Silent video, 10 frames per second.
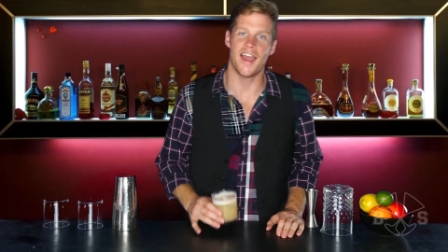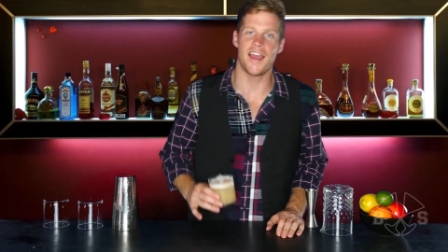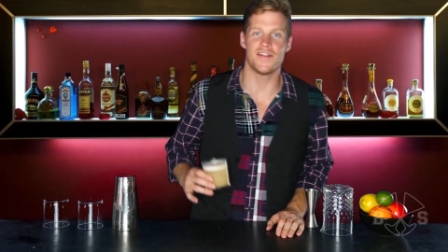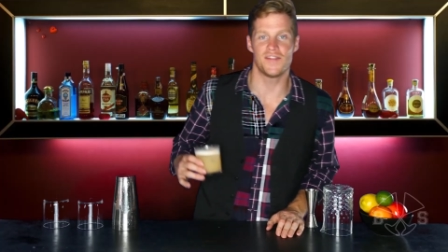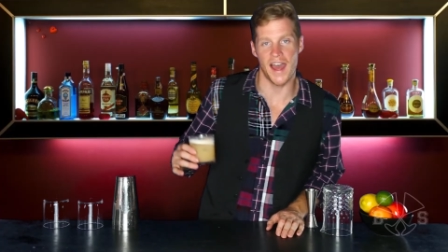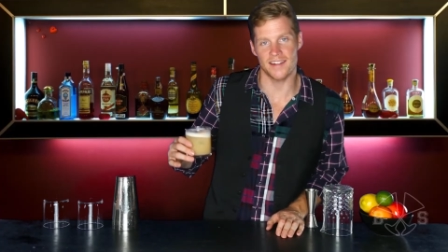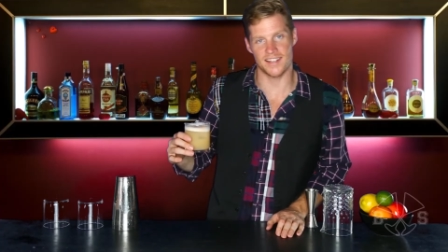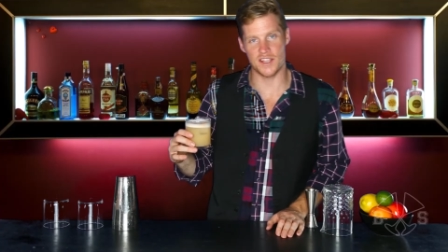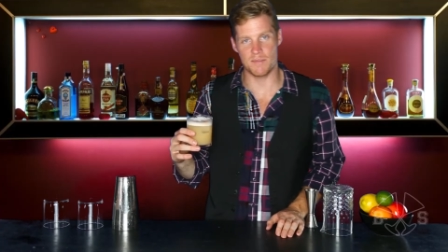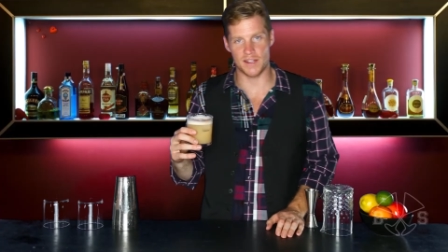And that's
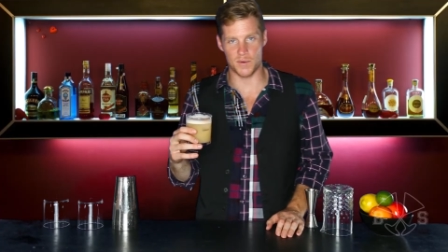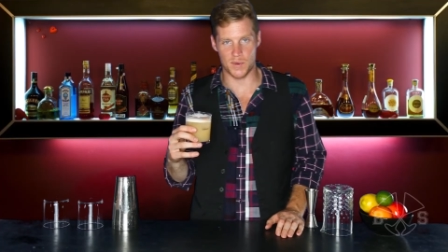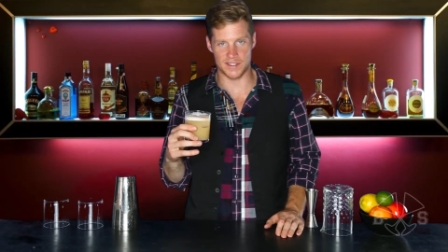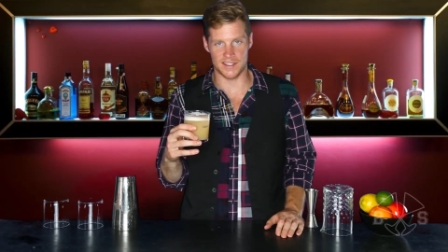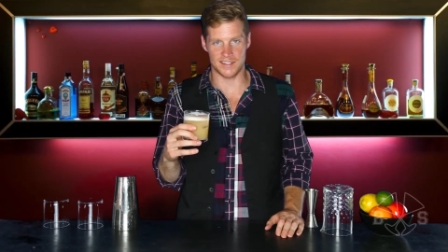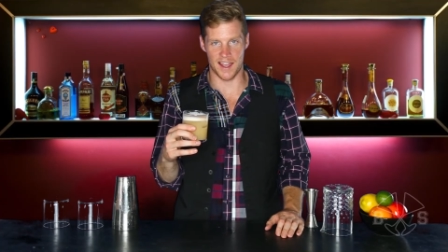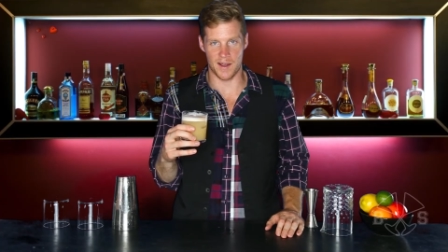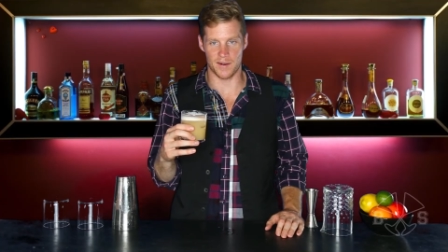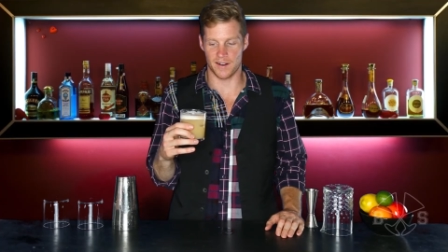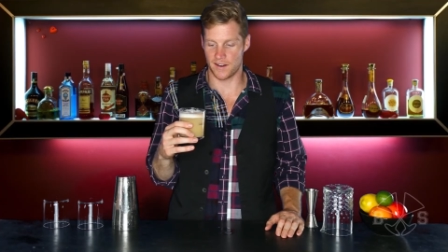how you make the whiskey
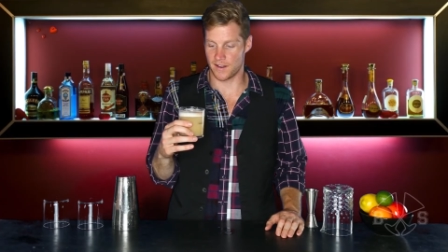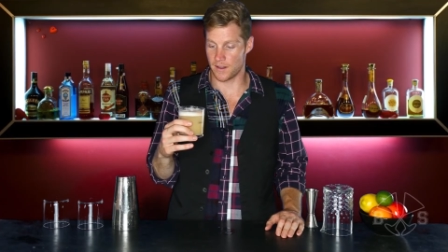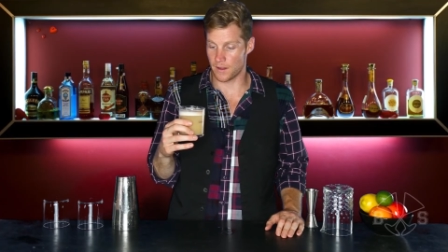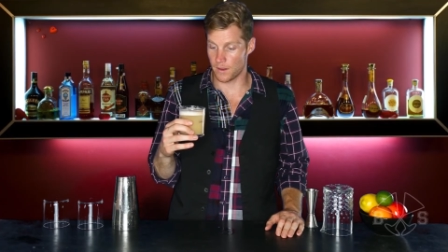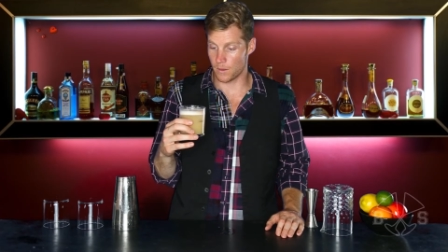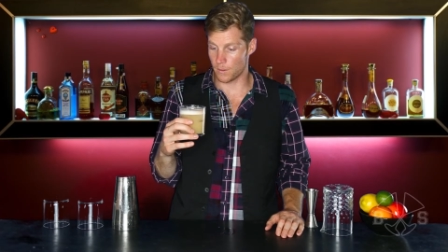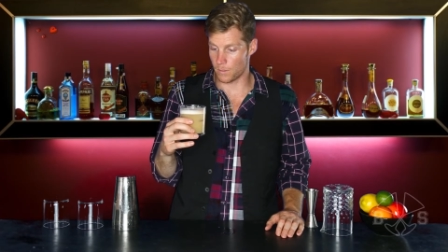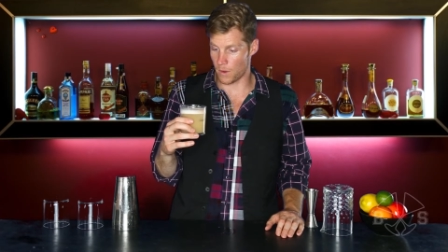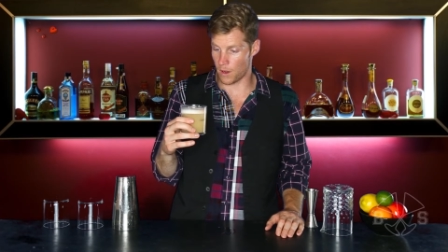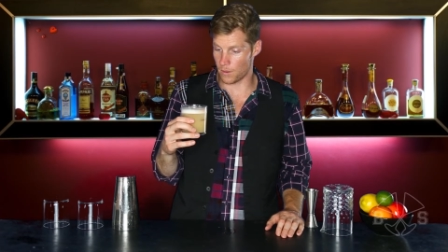sour.
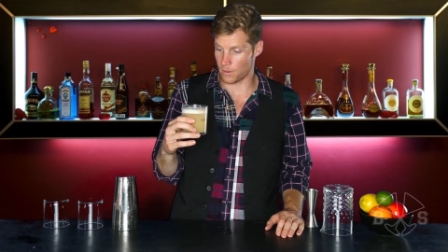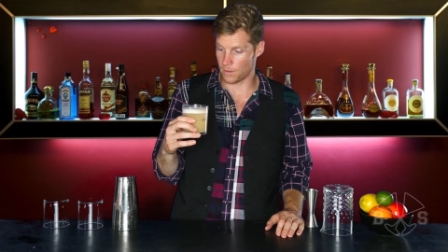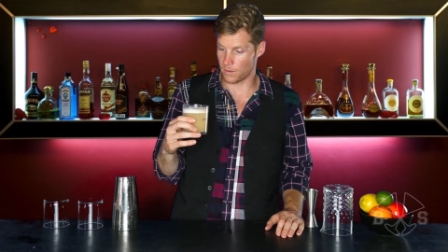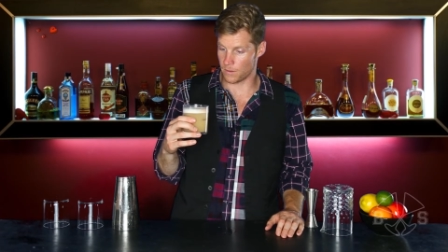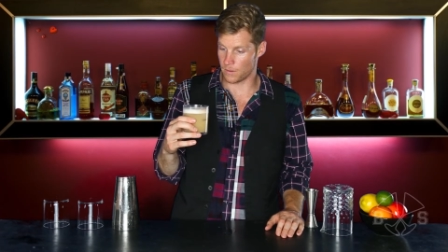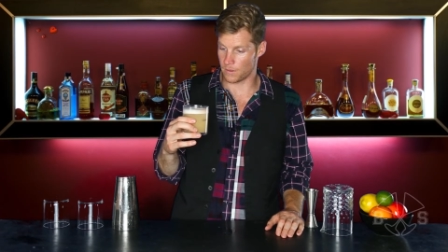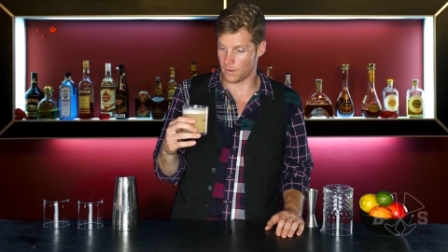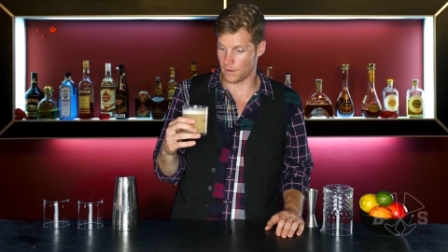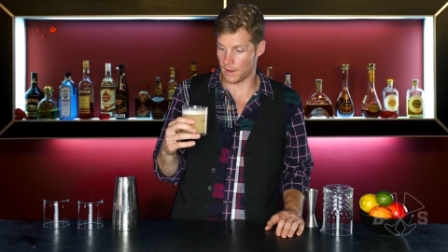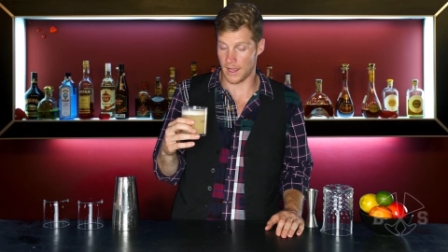Whoa.
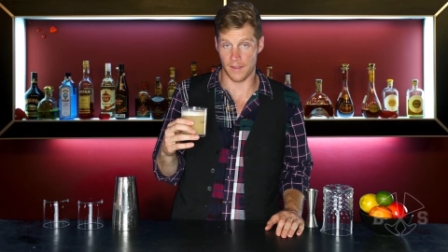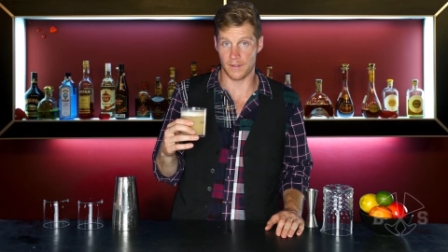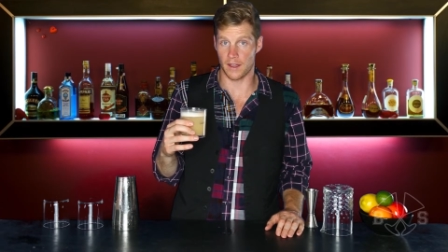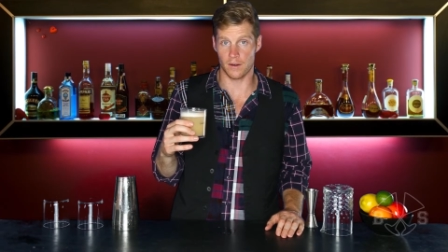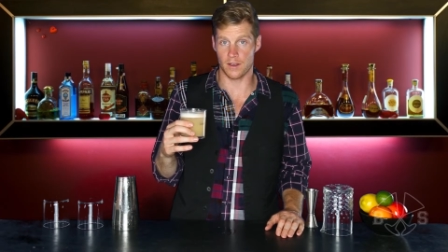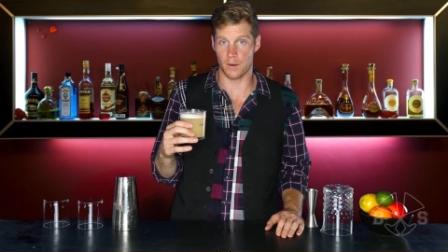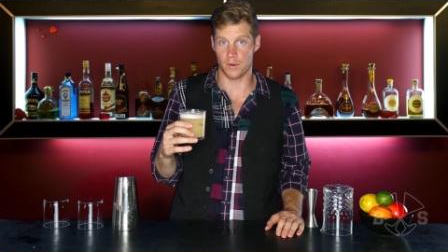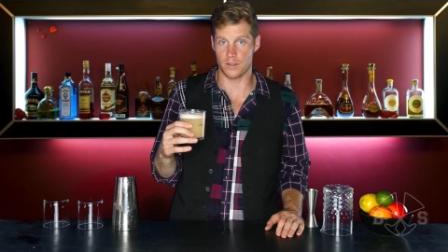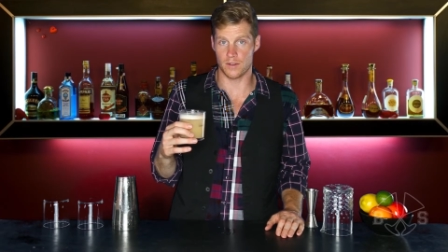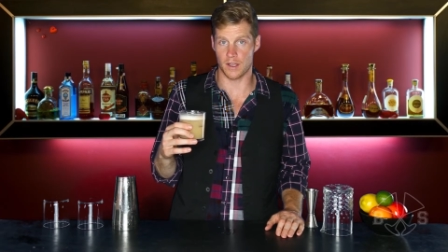Anthony, I don't care
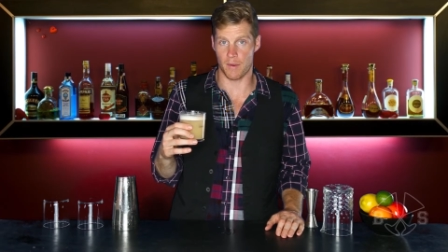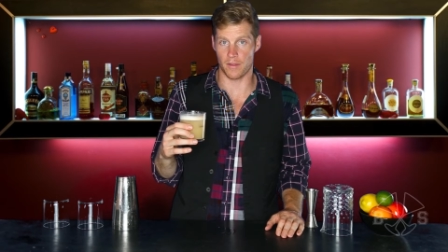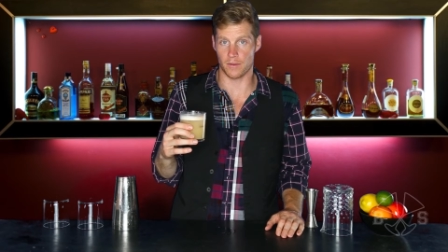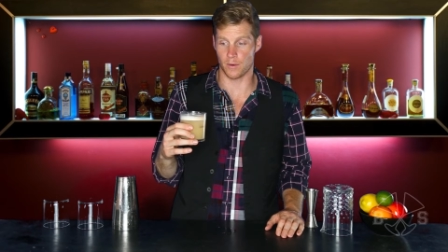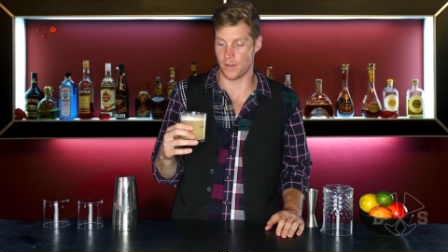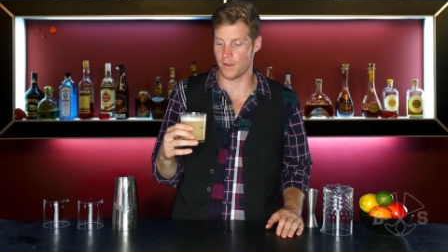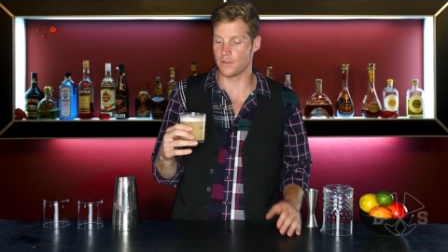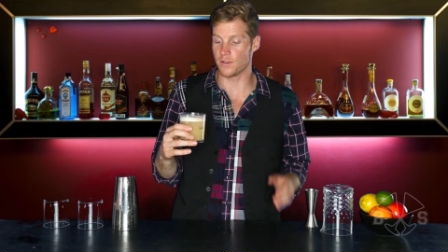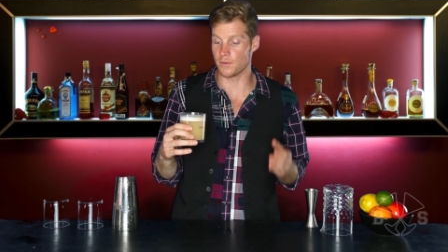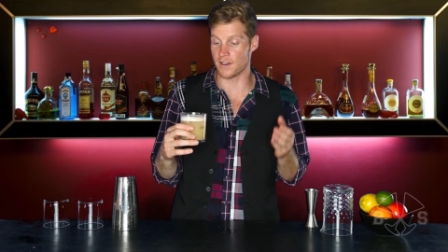what you think about the grade,
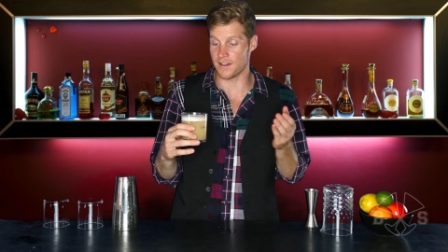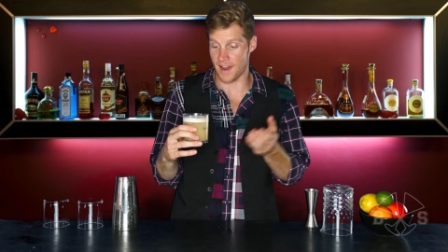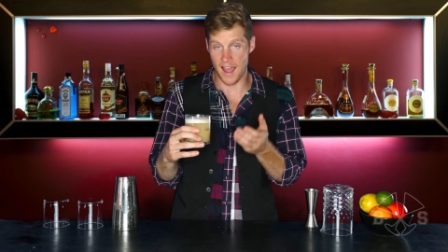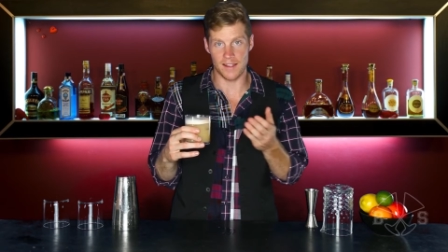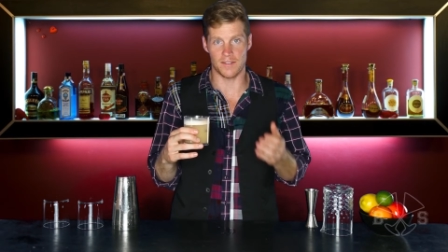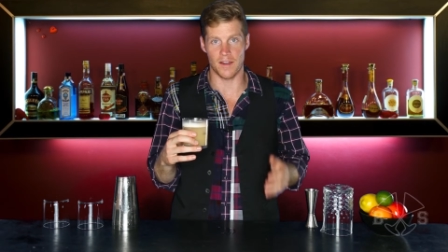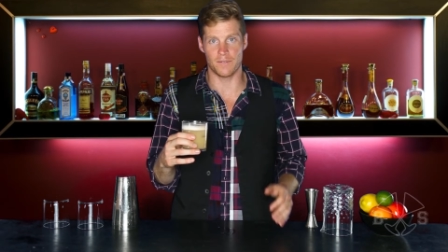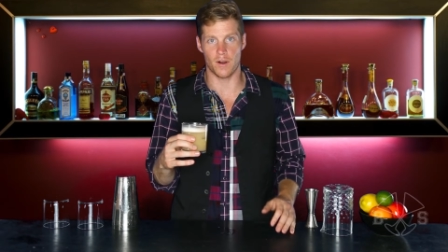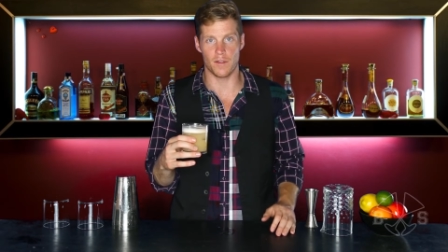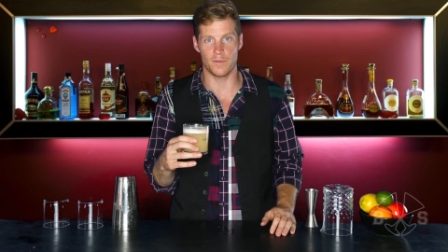there's no denying
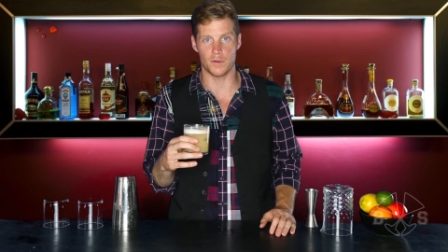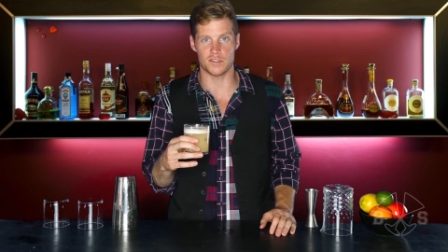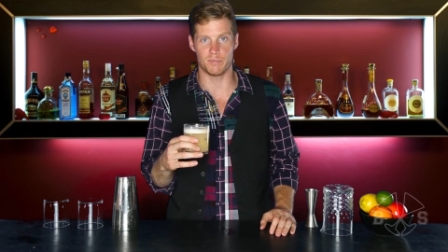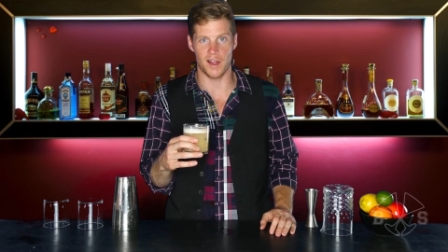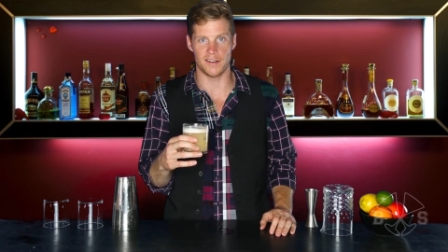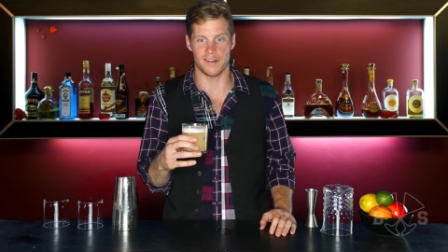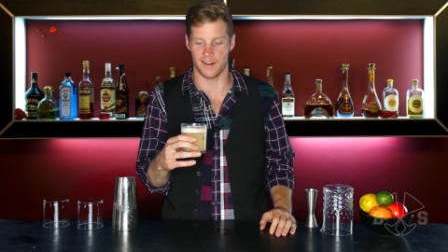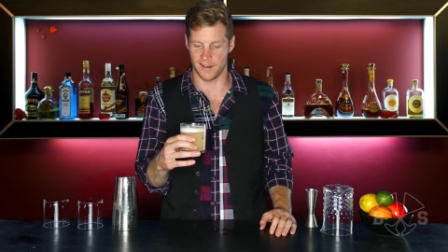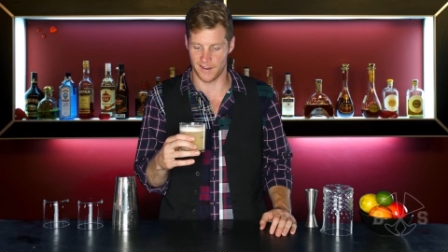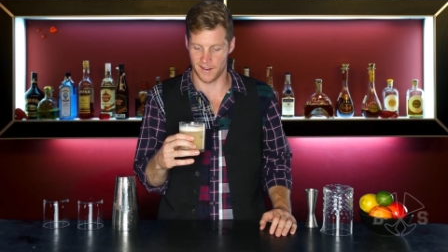that froth full of splendor.